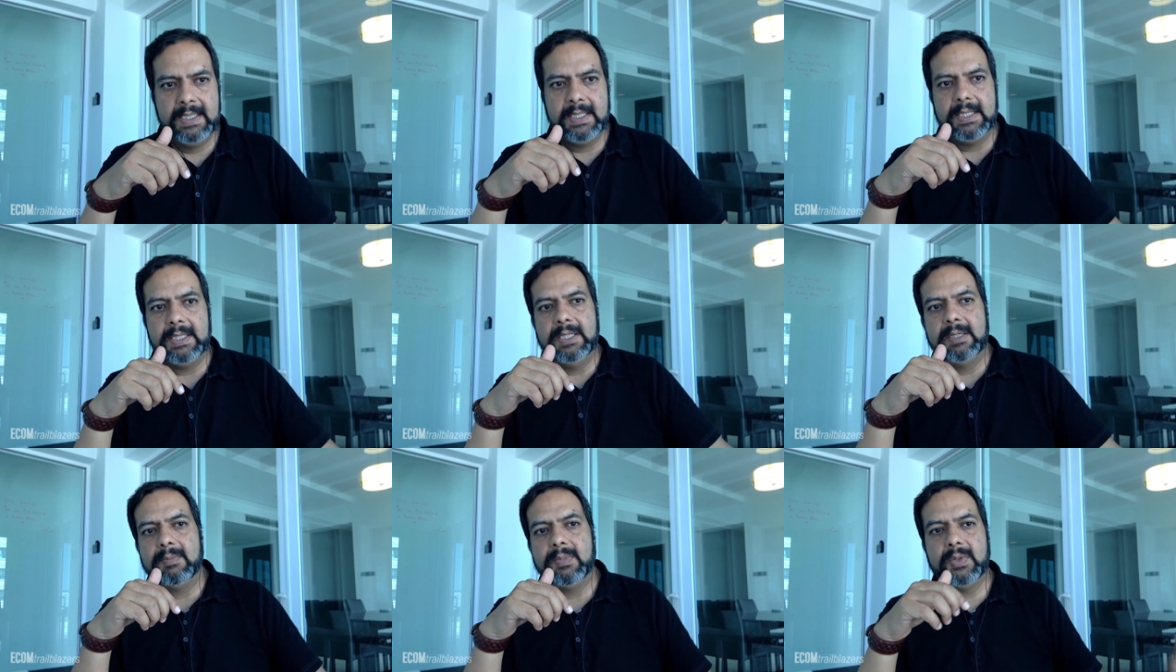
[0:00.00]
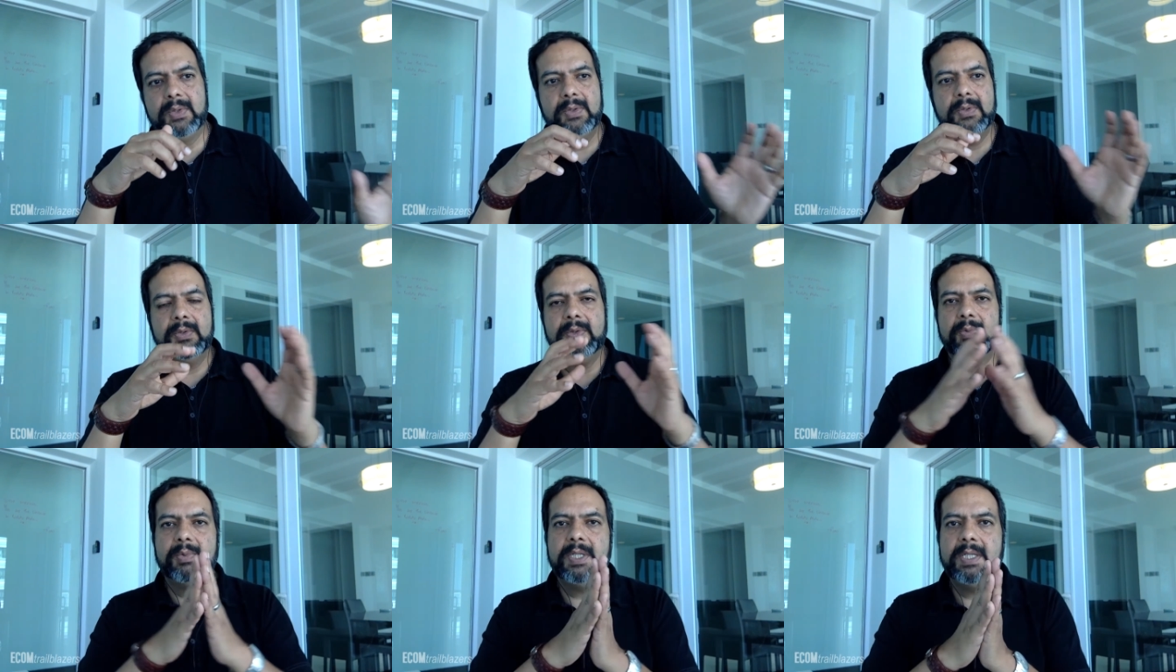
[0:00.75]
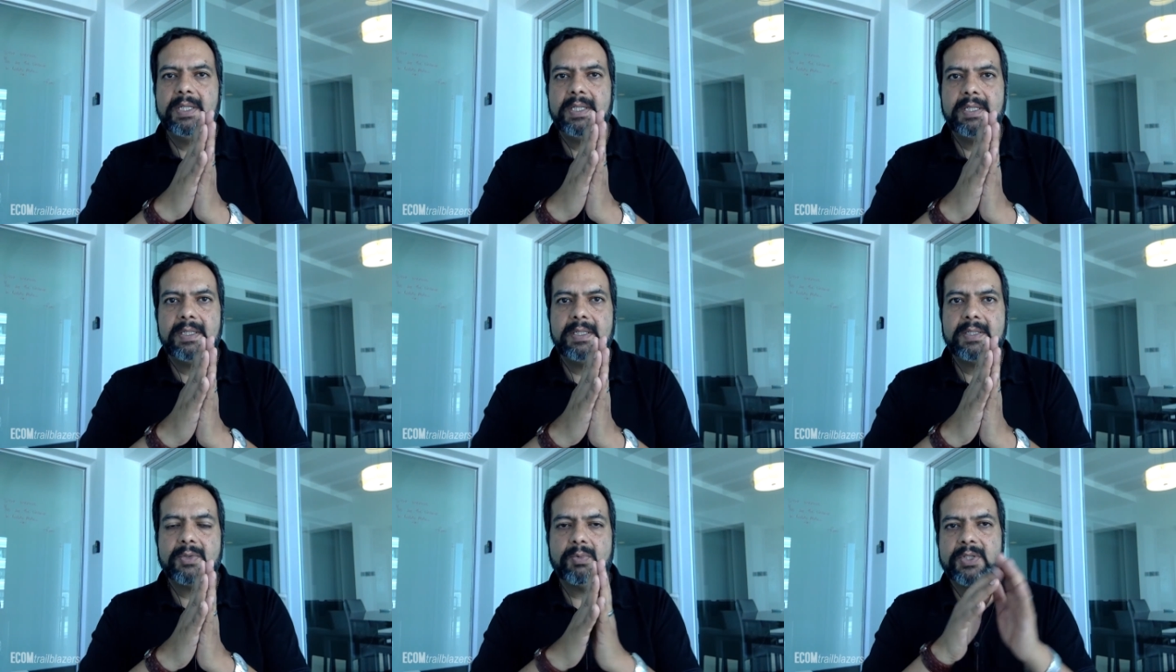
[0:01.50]
Number 3
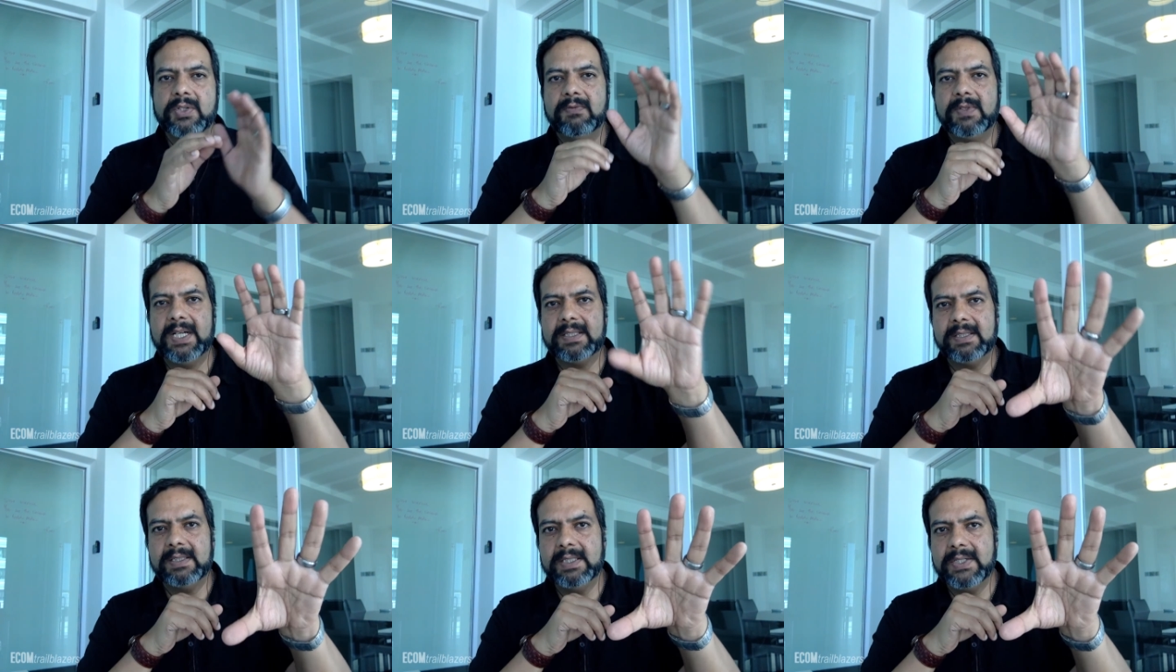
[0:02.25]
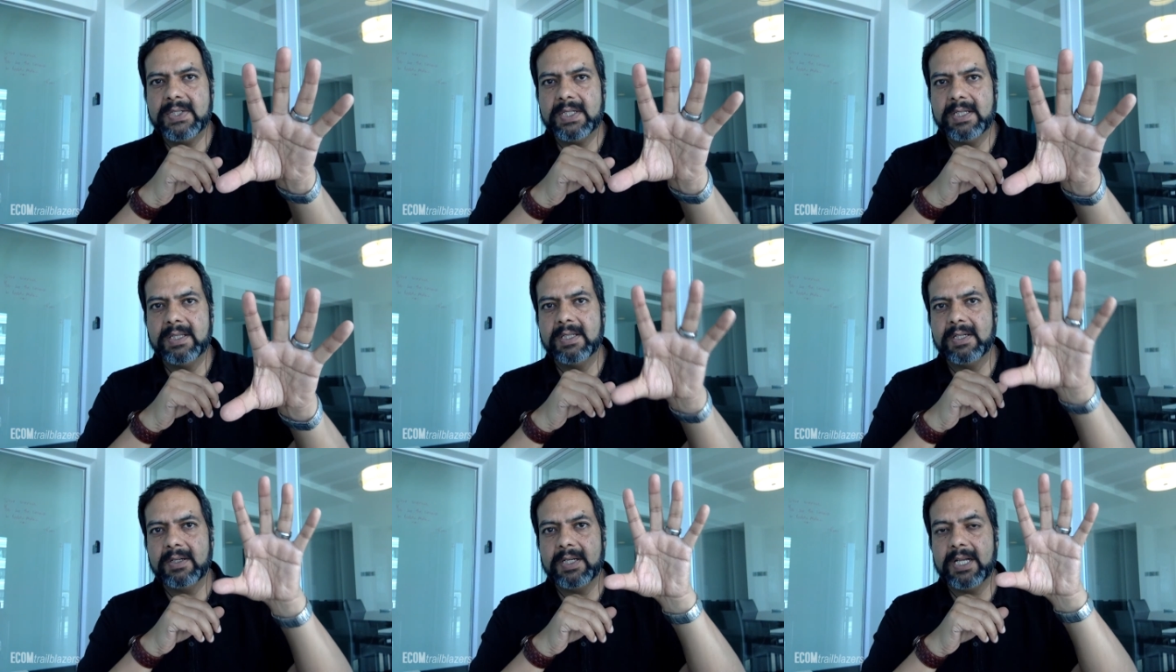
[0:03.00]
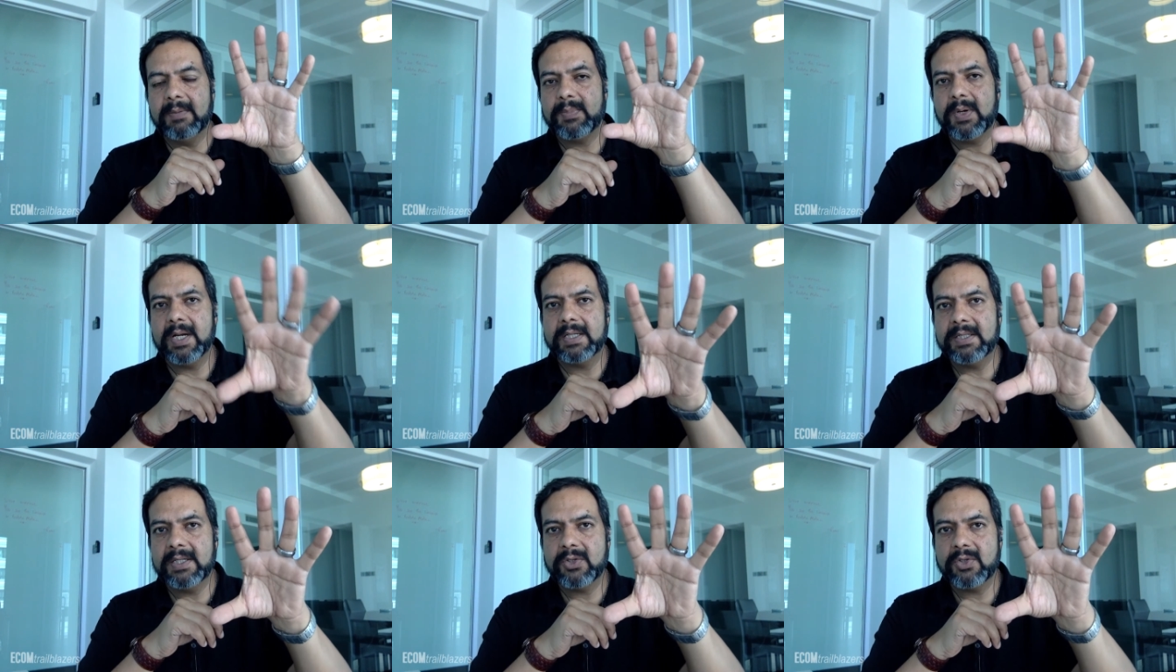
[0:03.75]
is once you've got the listing in there and a product
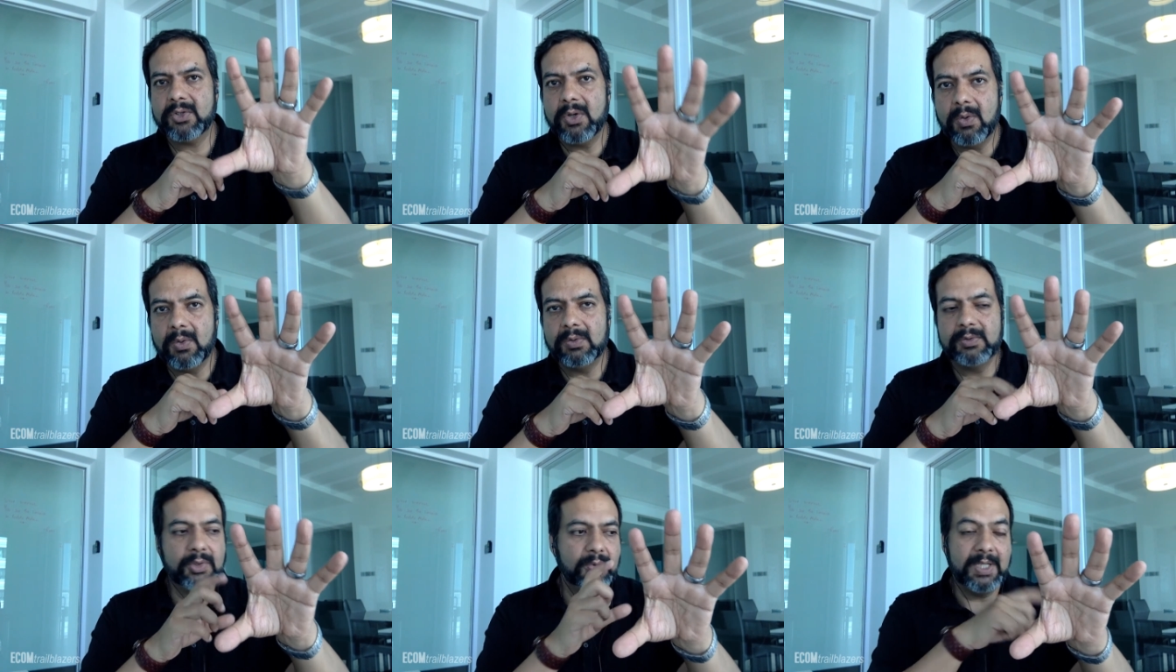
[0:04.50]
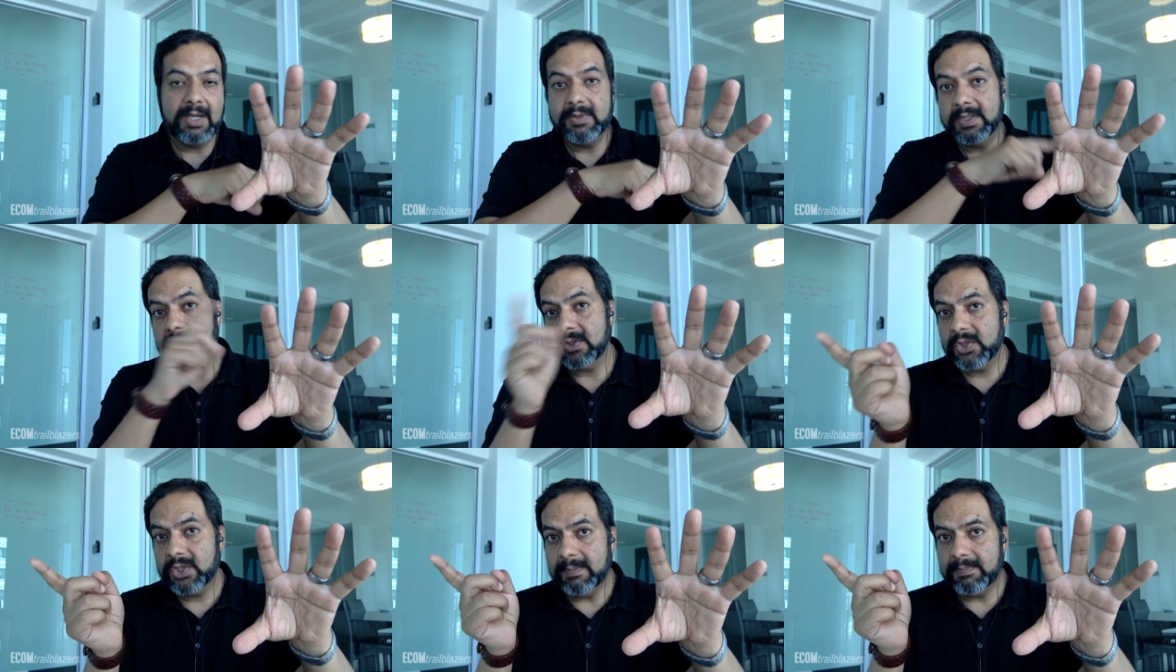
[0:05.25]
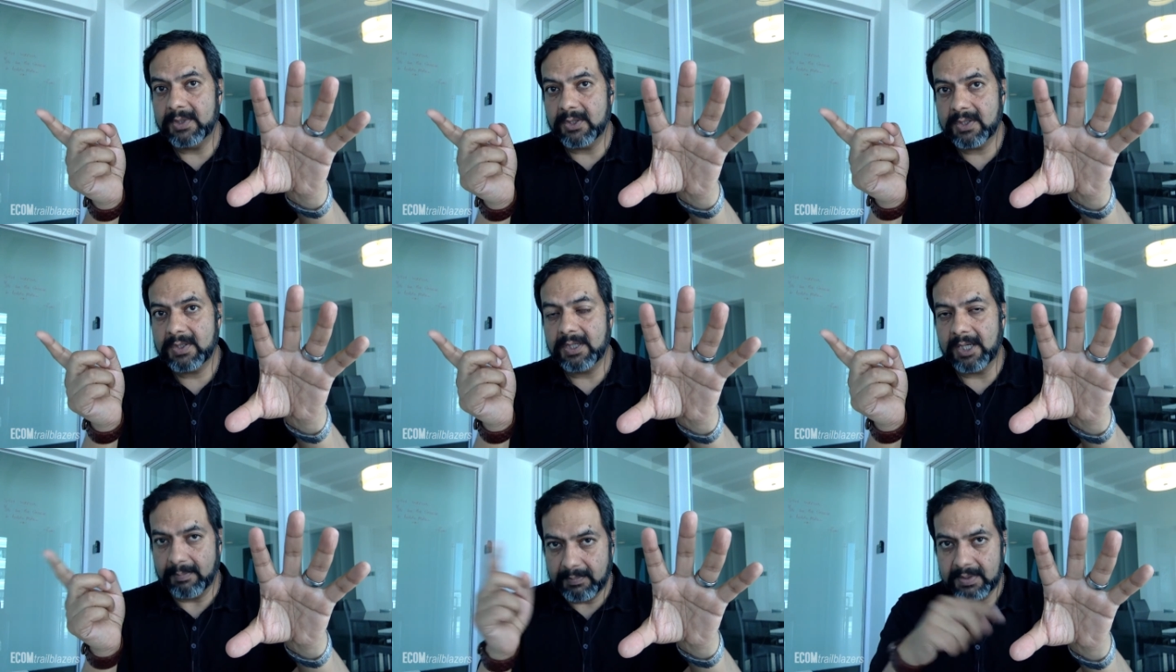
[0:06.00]
has sold, you now need to ship this
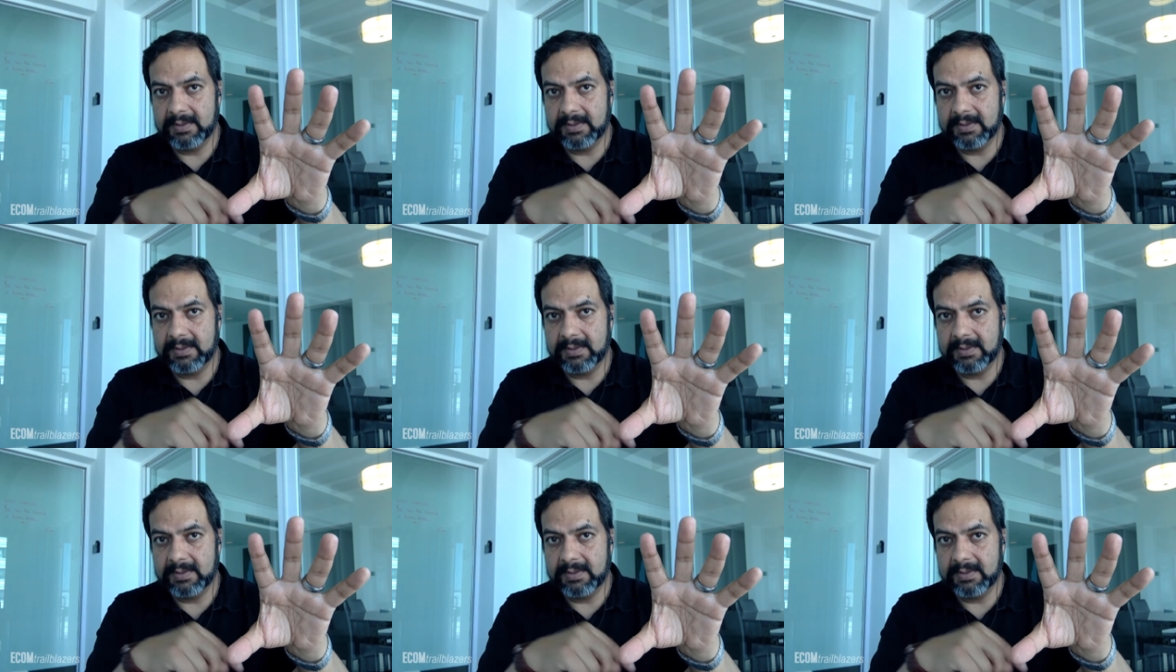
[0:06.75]
cup,